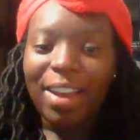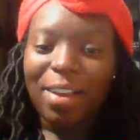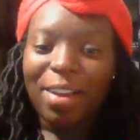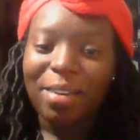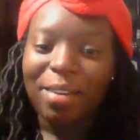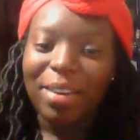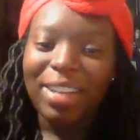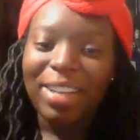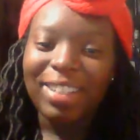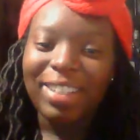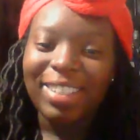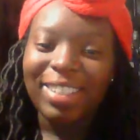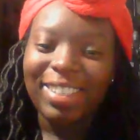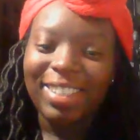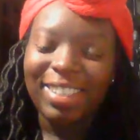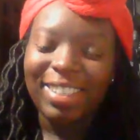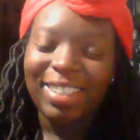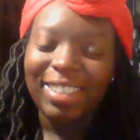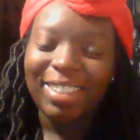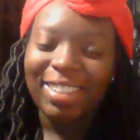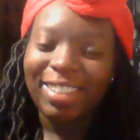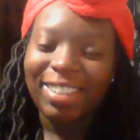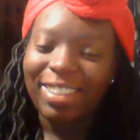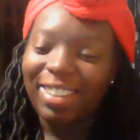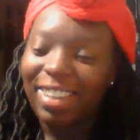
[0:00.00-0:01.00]
Alright,
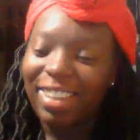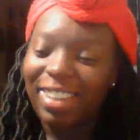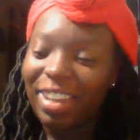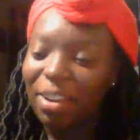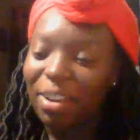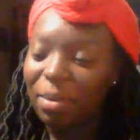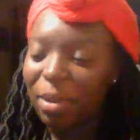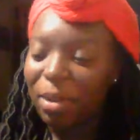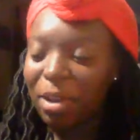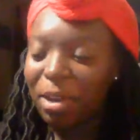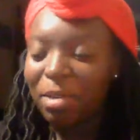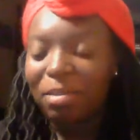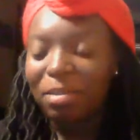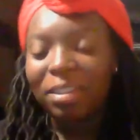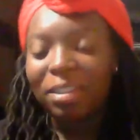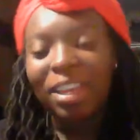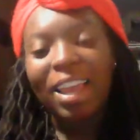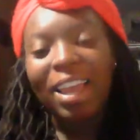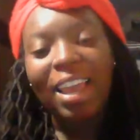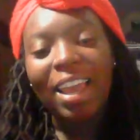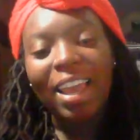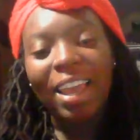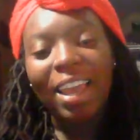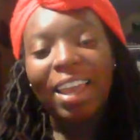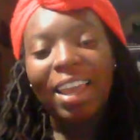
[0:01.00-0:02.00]
here we go.
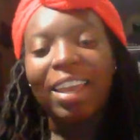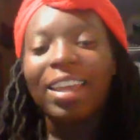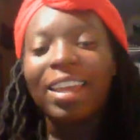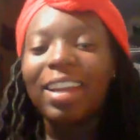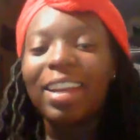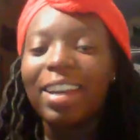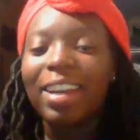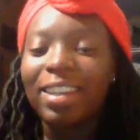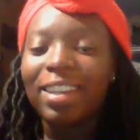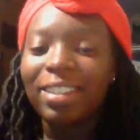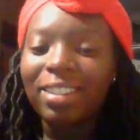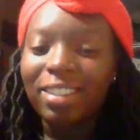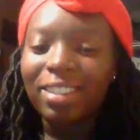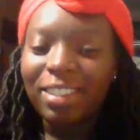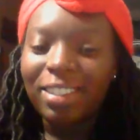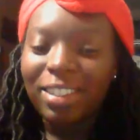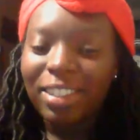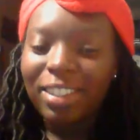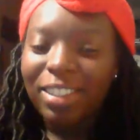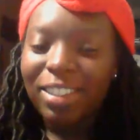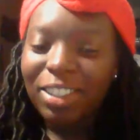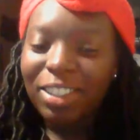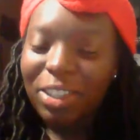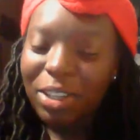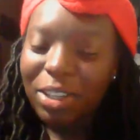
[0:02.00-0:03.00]
Hey guys, this
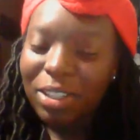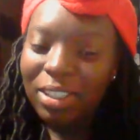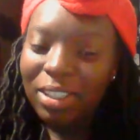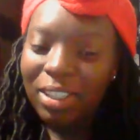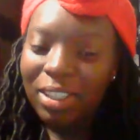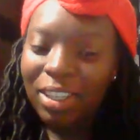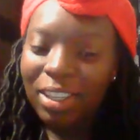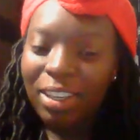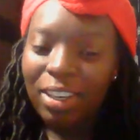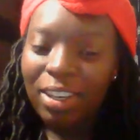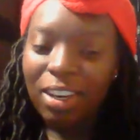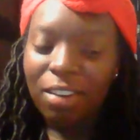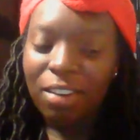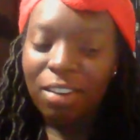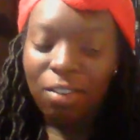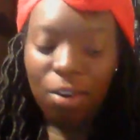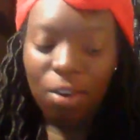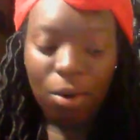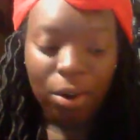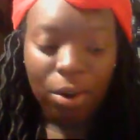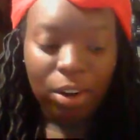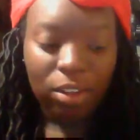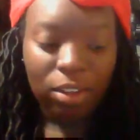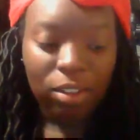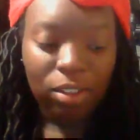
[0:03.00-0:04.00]
is your girl Tia, of
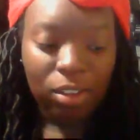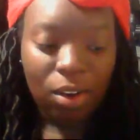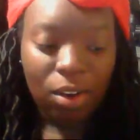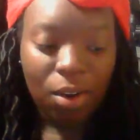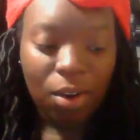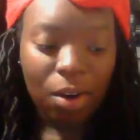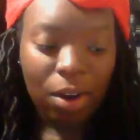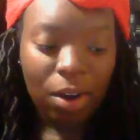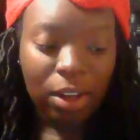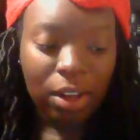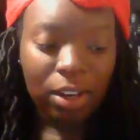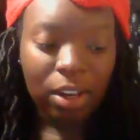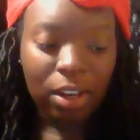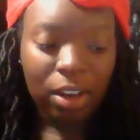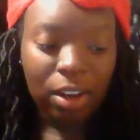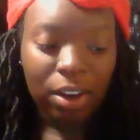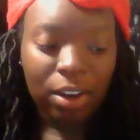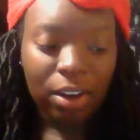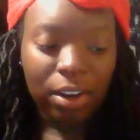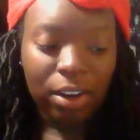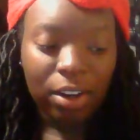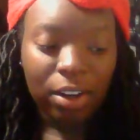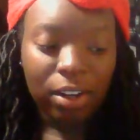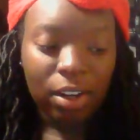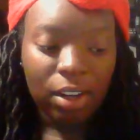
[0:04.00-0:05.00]
course, on
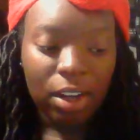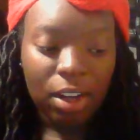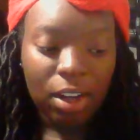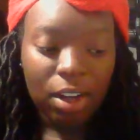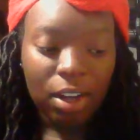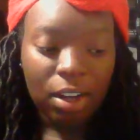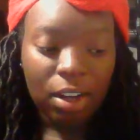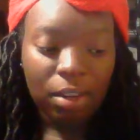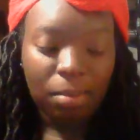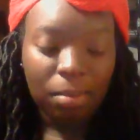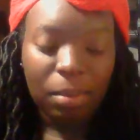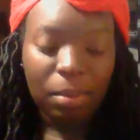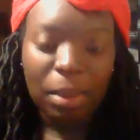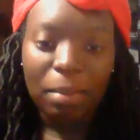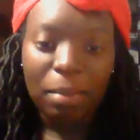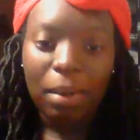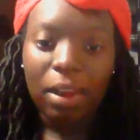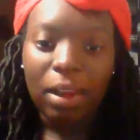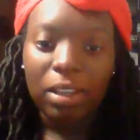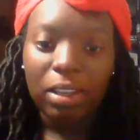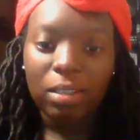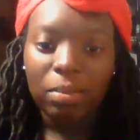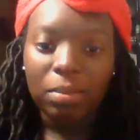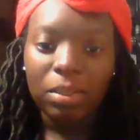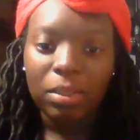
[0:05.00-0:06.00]
our me and my
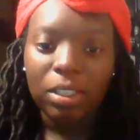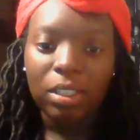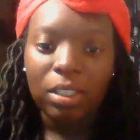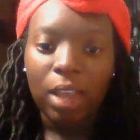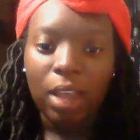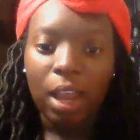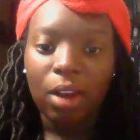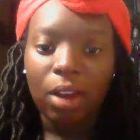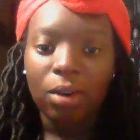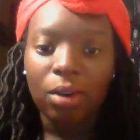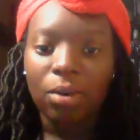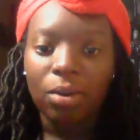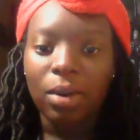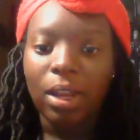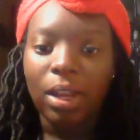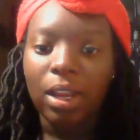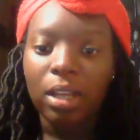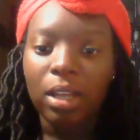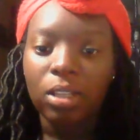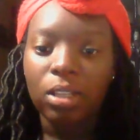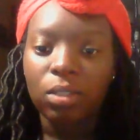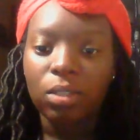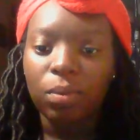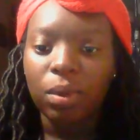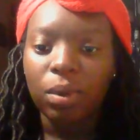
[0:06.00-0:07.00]
husband's channel, and I
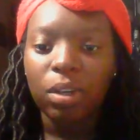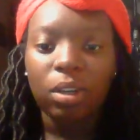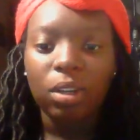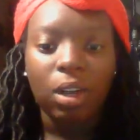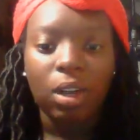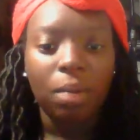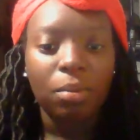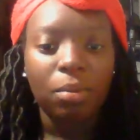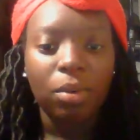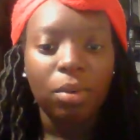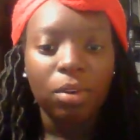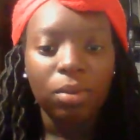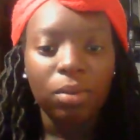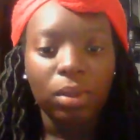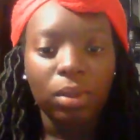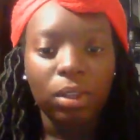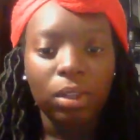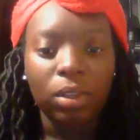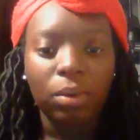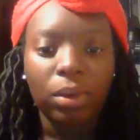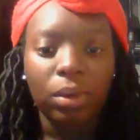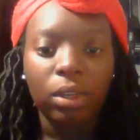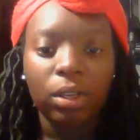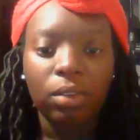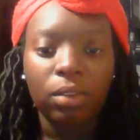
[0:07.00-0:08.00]
just wanted to come with a really
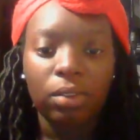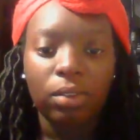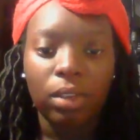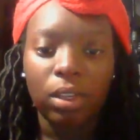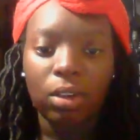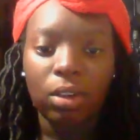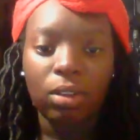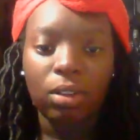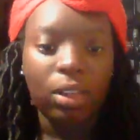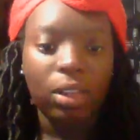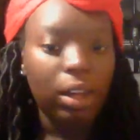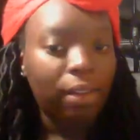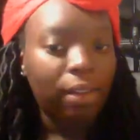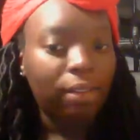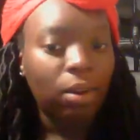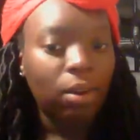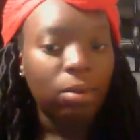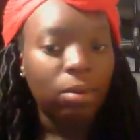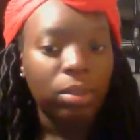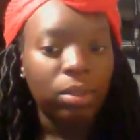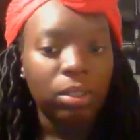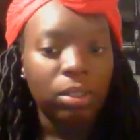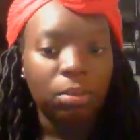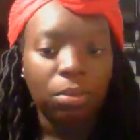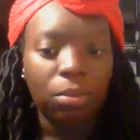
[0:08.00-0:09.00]
quick video that I felt
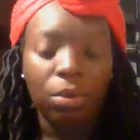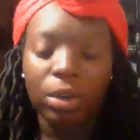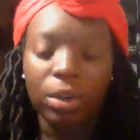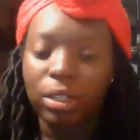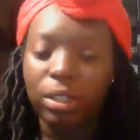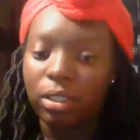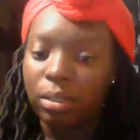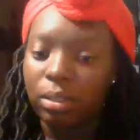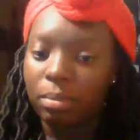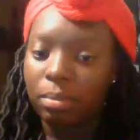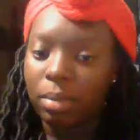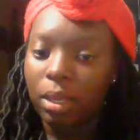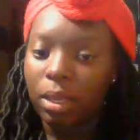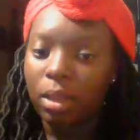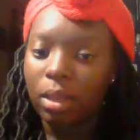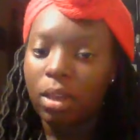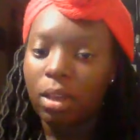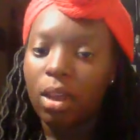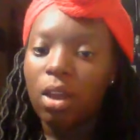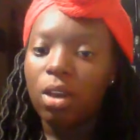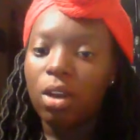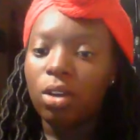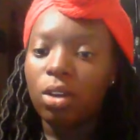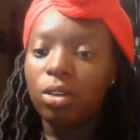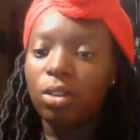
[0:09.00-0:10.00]
was important to me.
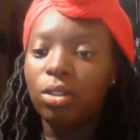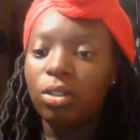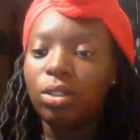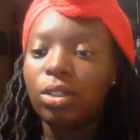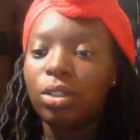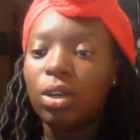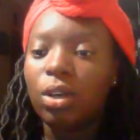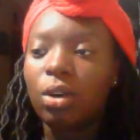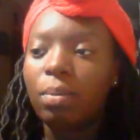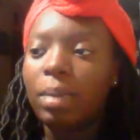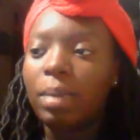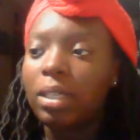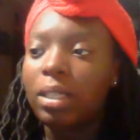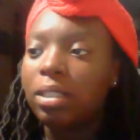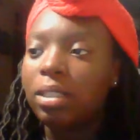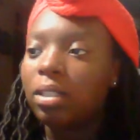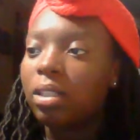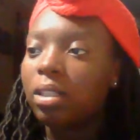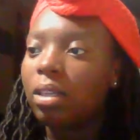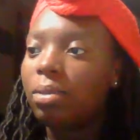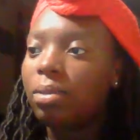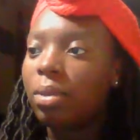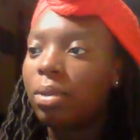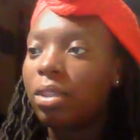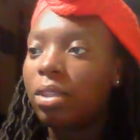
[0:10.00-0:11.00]
So
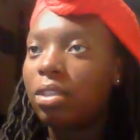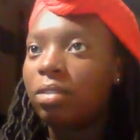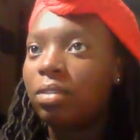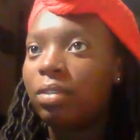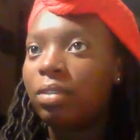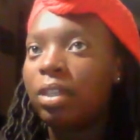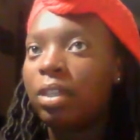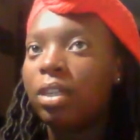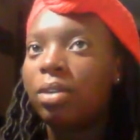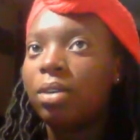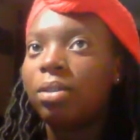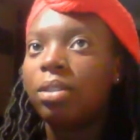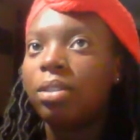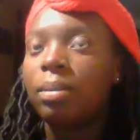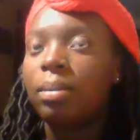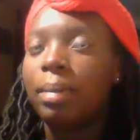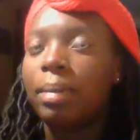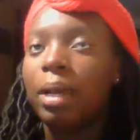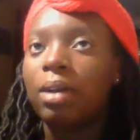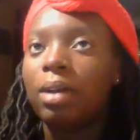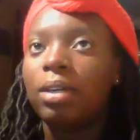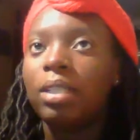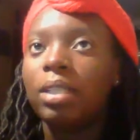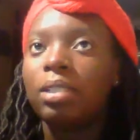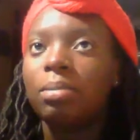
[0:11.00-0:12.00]
basically what this video is
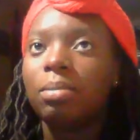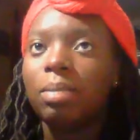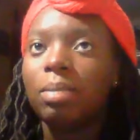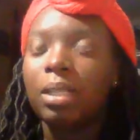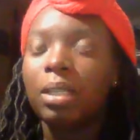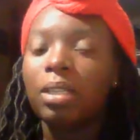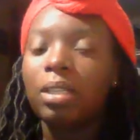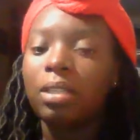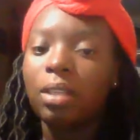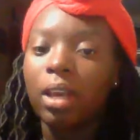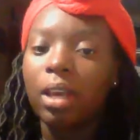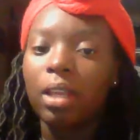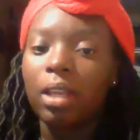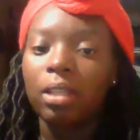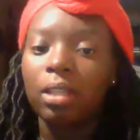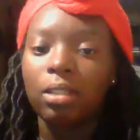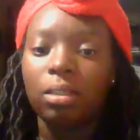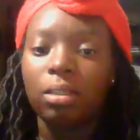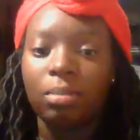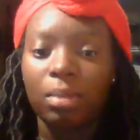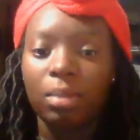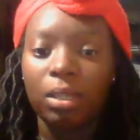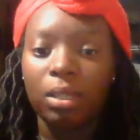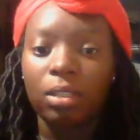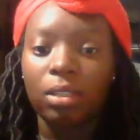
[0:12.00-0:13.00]
about is me deciding
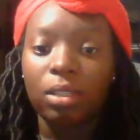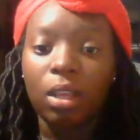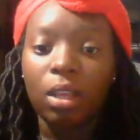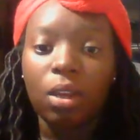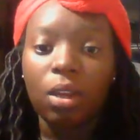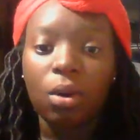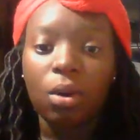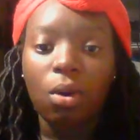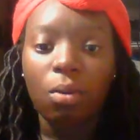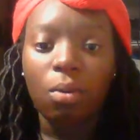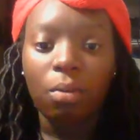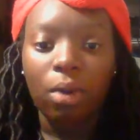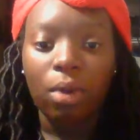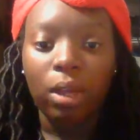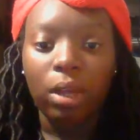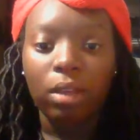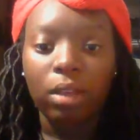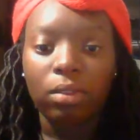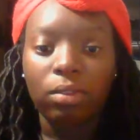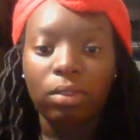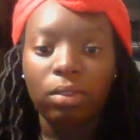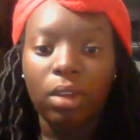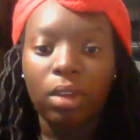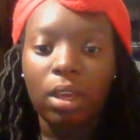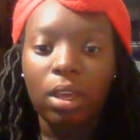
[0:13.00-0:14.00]
to be a stay-at-home wife
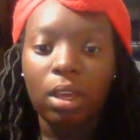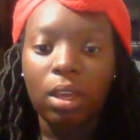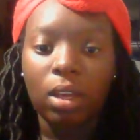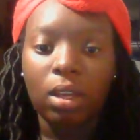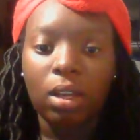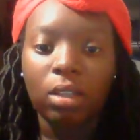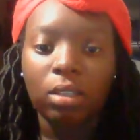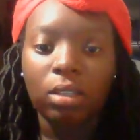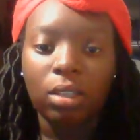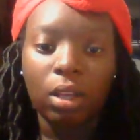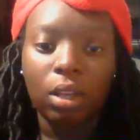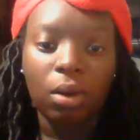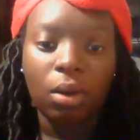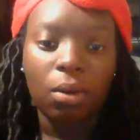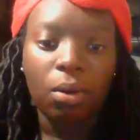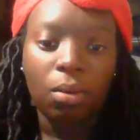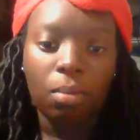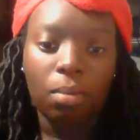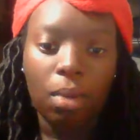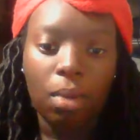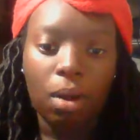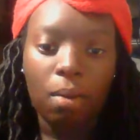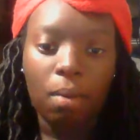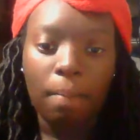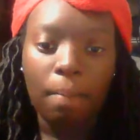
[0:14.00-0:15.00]
and a stay-at-home
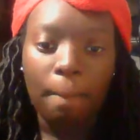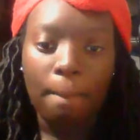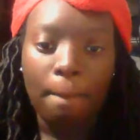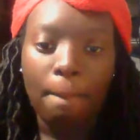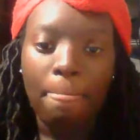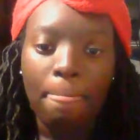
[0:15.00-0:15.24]
mom.